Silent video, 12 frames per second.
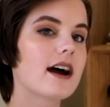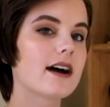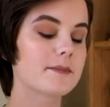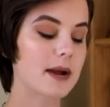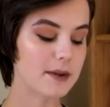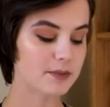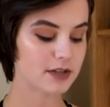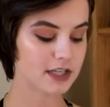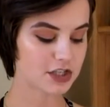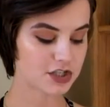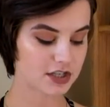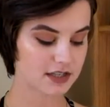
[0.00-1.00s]
I'm
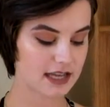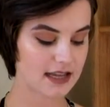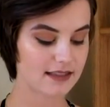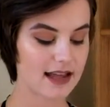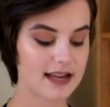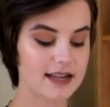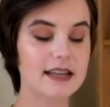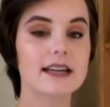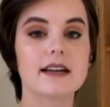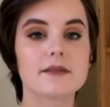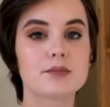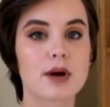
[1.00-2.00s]
pretty sure they
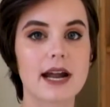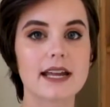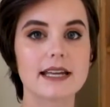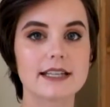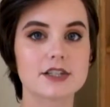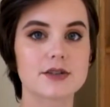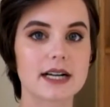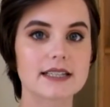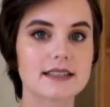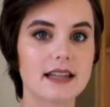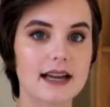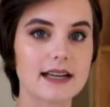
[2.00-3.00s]
like bright and
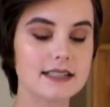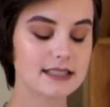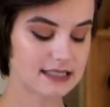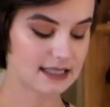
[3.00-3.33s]
direct light.